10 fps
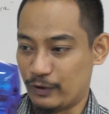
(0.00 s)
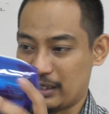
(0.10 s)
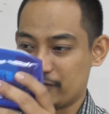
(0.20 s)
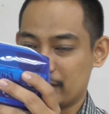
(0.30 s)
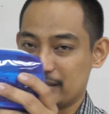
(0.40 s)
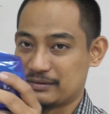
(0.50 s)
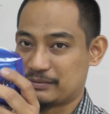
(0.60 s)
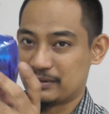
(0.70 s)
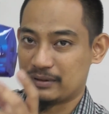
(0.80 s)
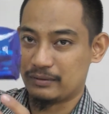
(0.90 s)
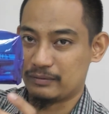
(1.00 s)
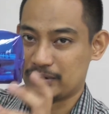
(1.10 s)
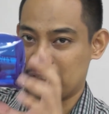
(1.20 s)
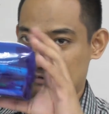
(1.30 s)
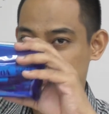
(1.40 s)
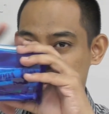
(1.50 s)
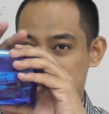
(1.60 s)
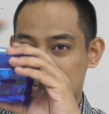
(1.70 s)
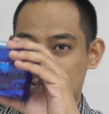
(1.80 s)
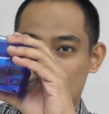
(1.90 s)
whatever if this
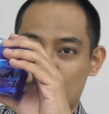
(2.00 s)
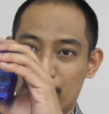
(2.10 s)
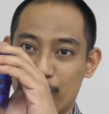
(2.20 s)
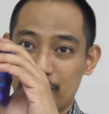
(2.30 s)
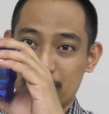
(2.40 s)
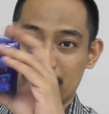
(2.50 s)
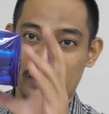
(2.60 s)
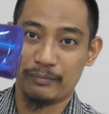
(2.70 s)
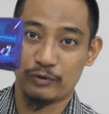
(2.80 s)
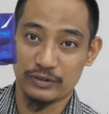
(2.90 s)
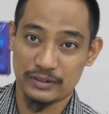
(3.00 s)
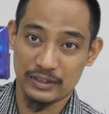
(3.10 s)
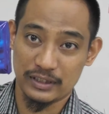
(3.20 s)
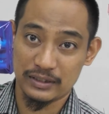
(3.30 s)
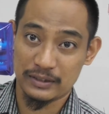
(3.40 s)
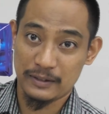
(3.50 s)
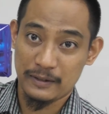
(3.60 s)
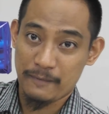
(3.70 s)
is the whole body that I'm considering,